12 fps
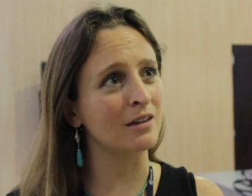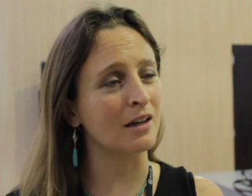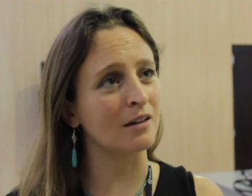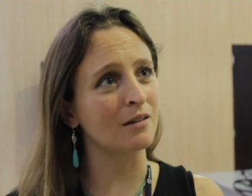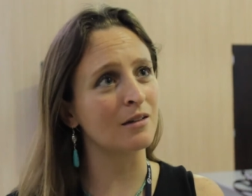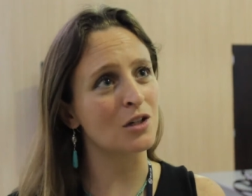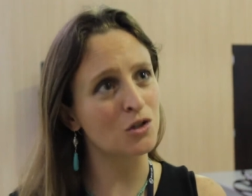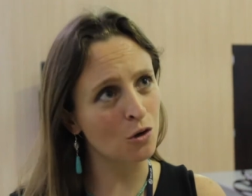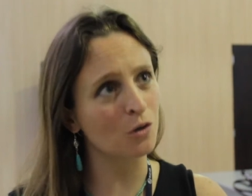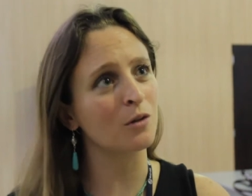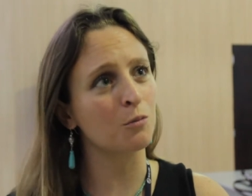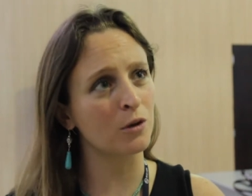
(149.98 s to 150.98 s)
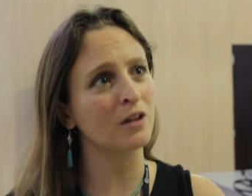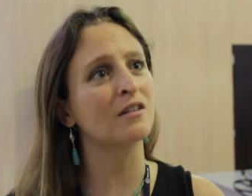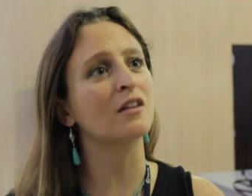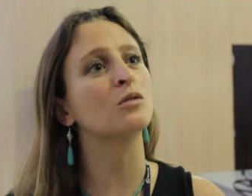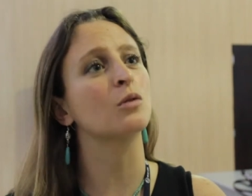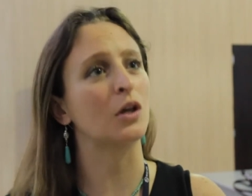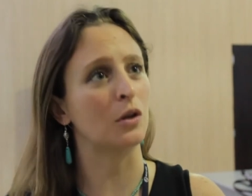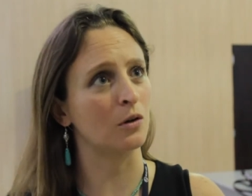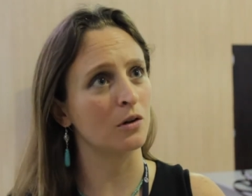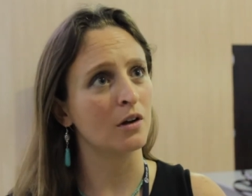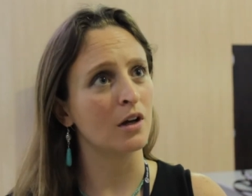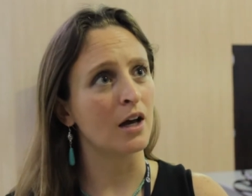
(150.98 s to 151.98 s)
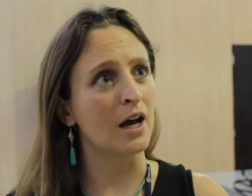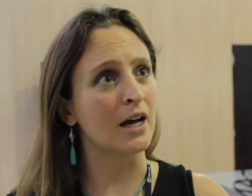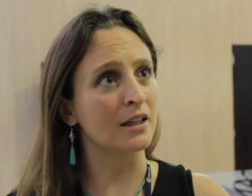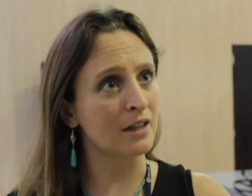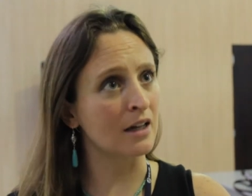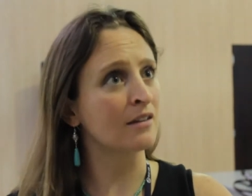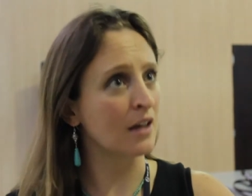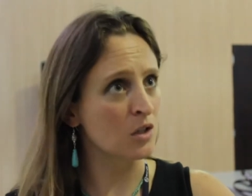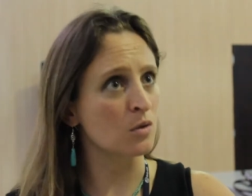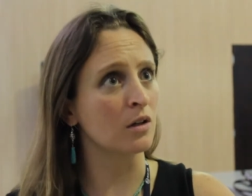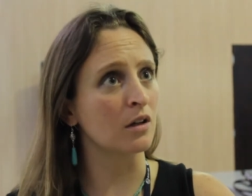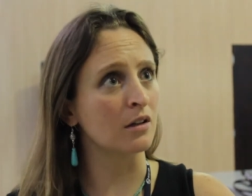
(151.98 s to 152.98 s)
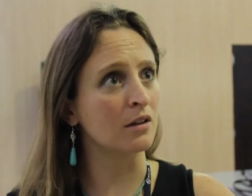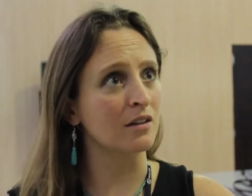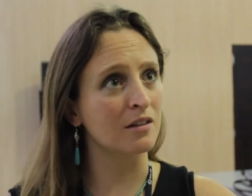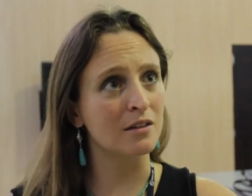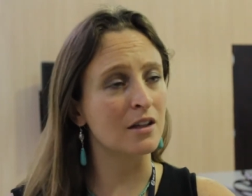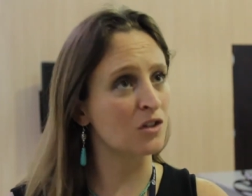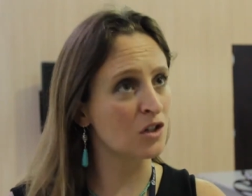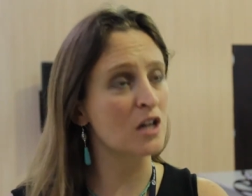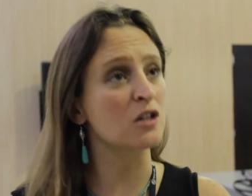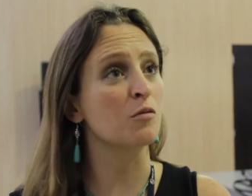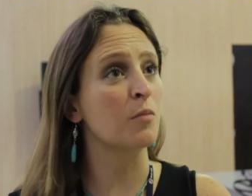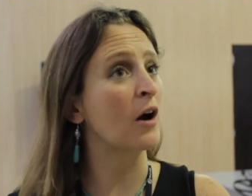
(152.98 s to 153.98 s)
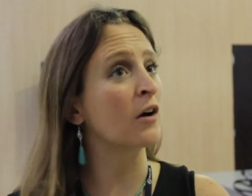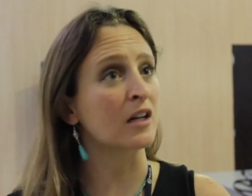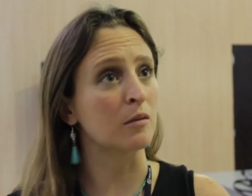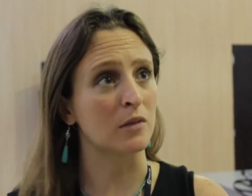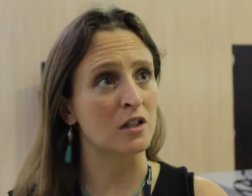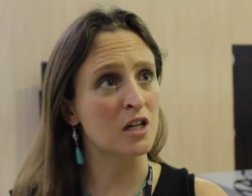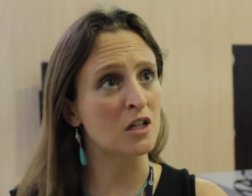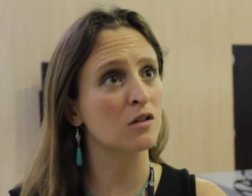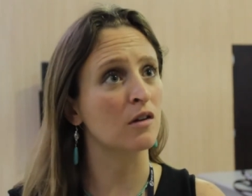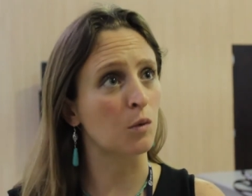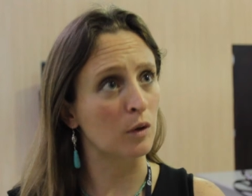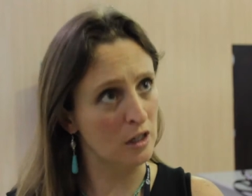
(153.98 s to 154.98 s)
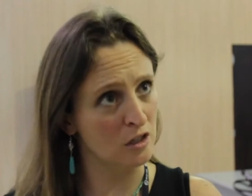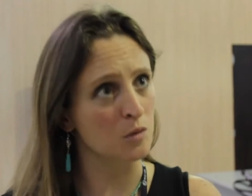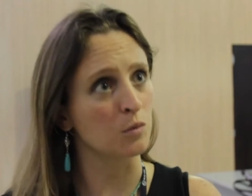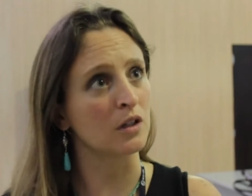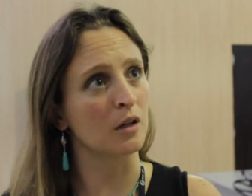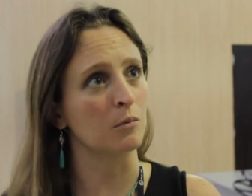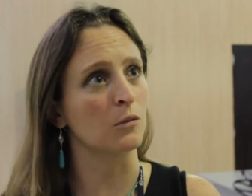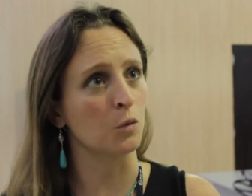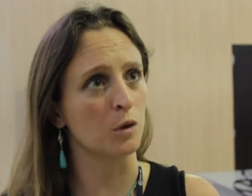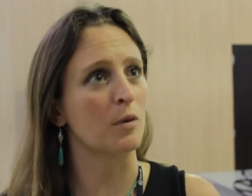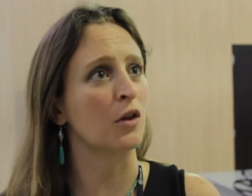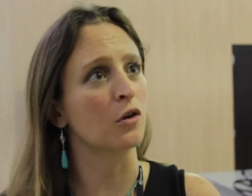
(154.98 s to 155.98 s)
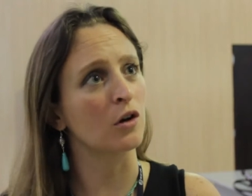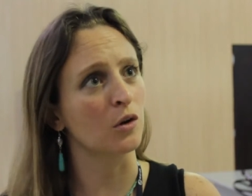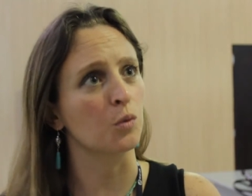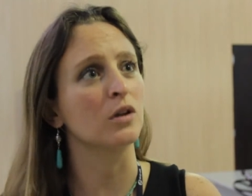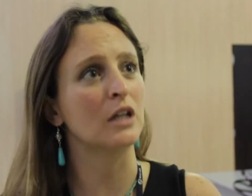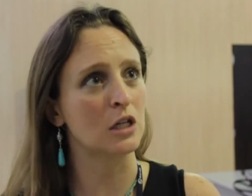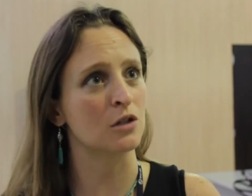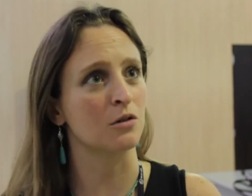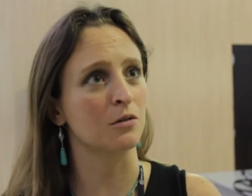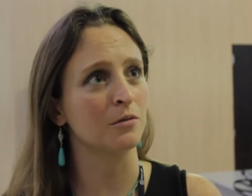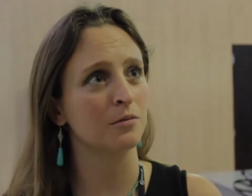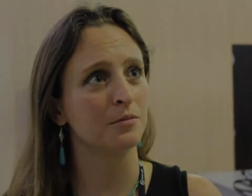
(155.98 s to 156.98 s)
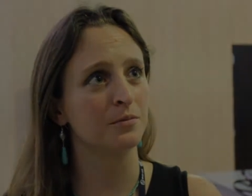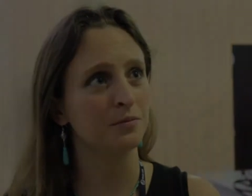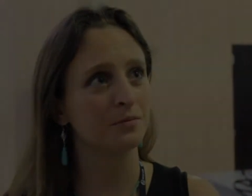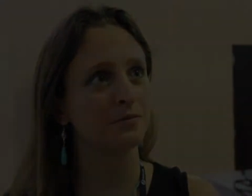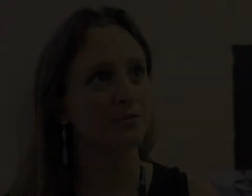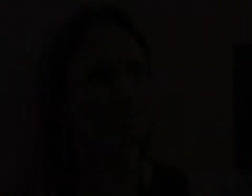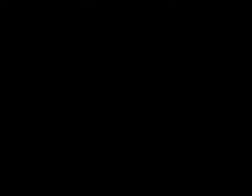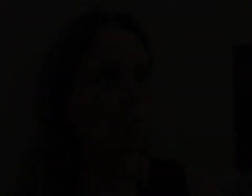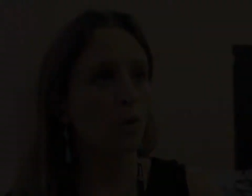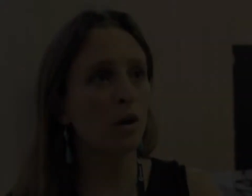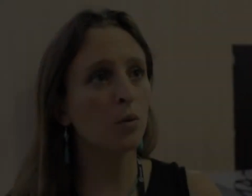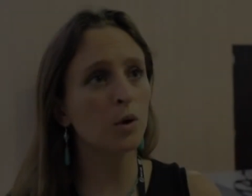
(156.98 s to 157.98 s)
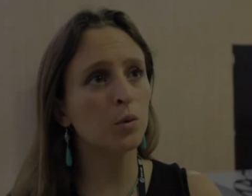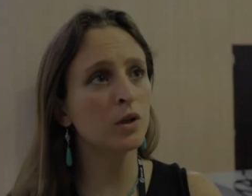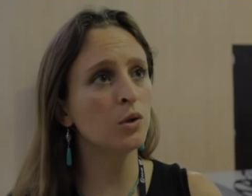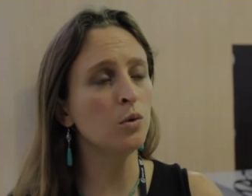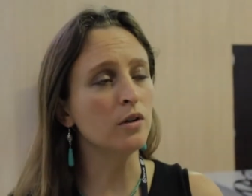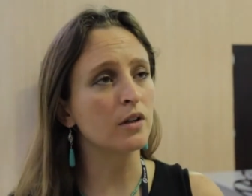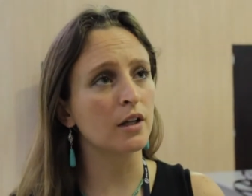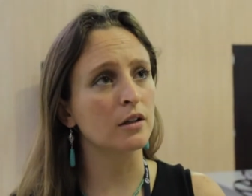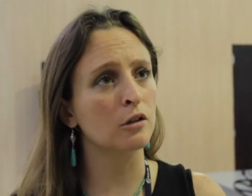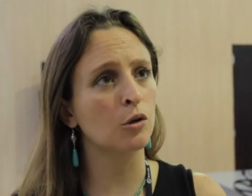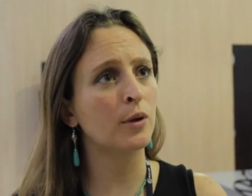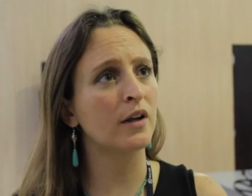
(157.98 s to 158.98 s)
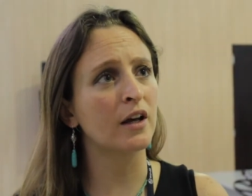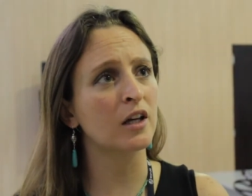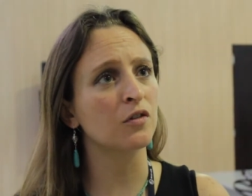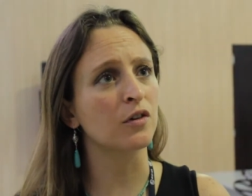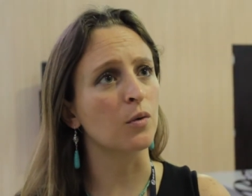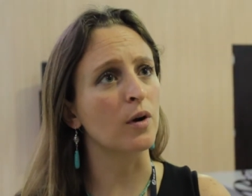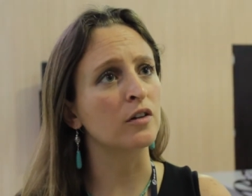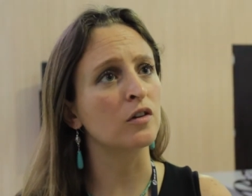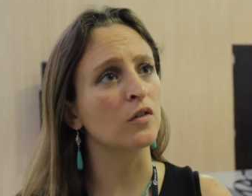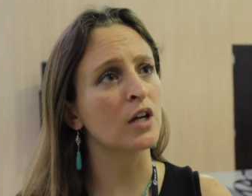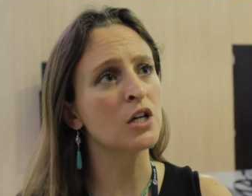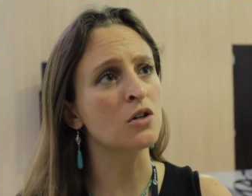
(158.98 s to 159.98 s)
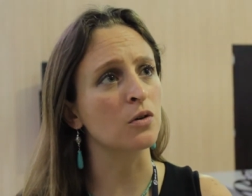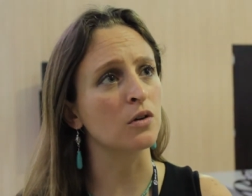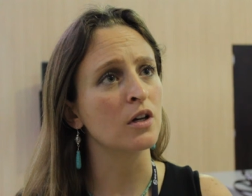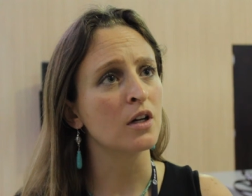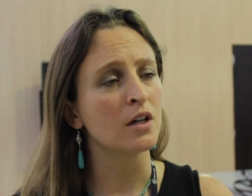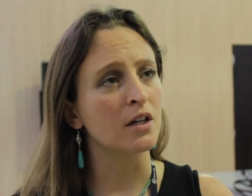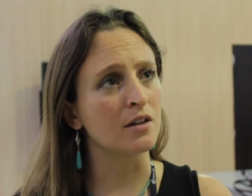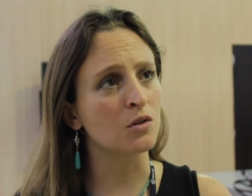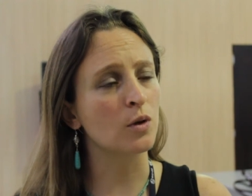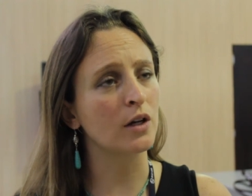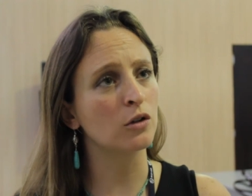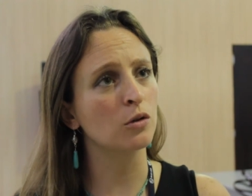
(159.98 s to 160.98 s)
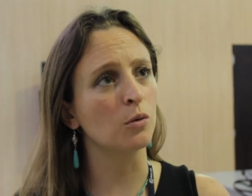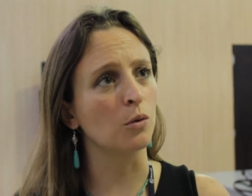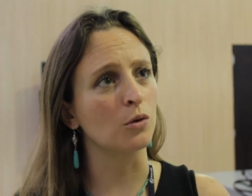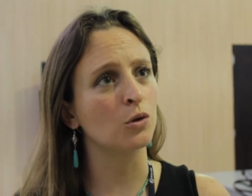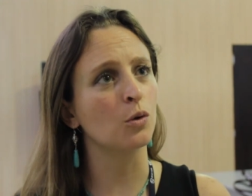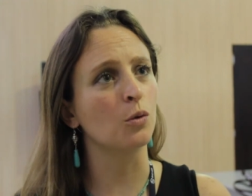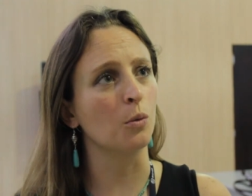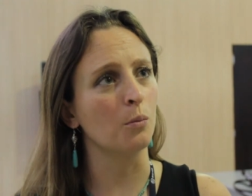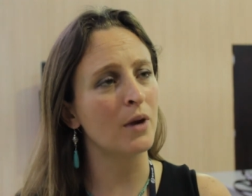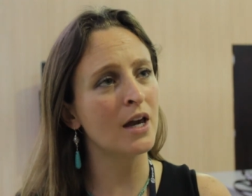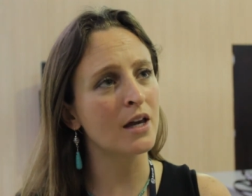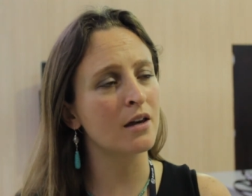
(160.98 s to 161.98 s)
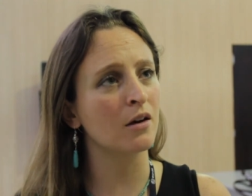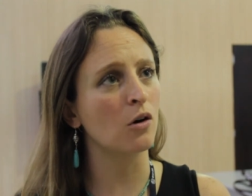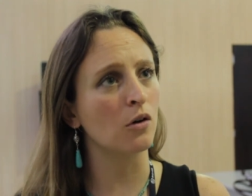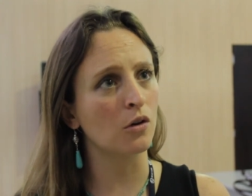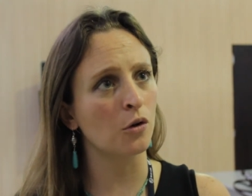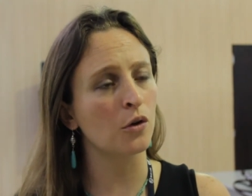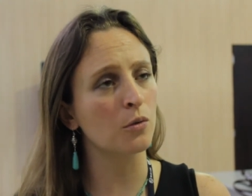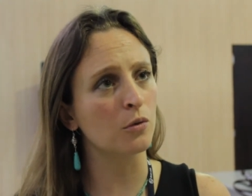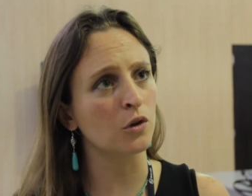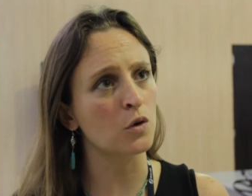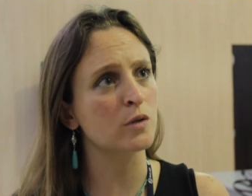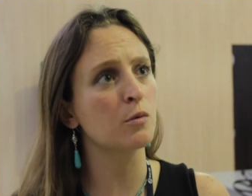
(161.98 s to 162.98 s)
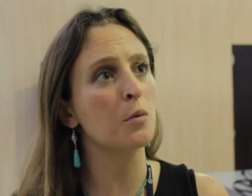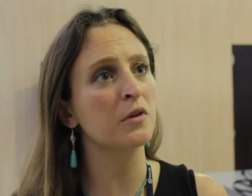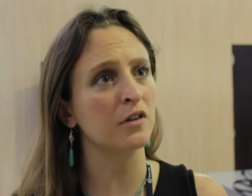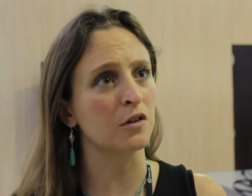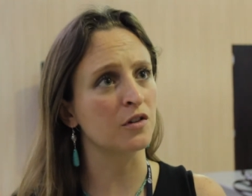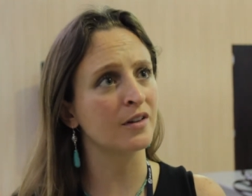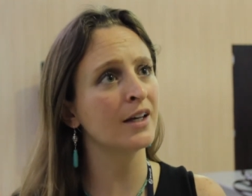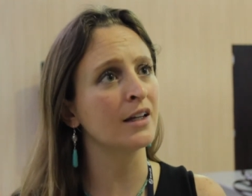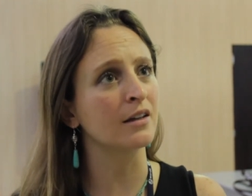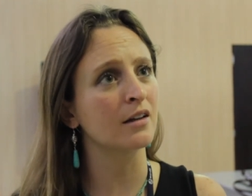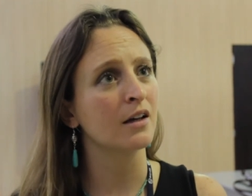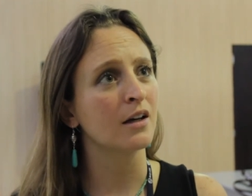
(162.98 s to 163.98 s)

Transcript: that, that brings us together. And that's actually this, this change of paradigm, the change of the relationship with, with Mother Earth, with nature. Well, what we do at the Global Alliance for the Rights of Nature is trying to, to make other social movements understand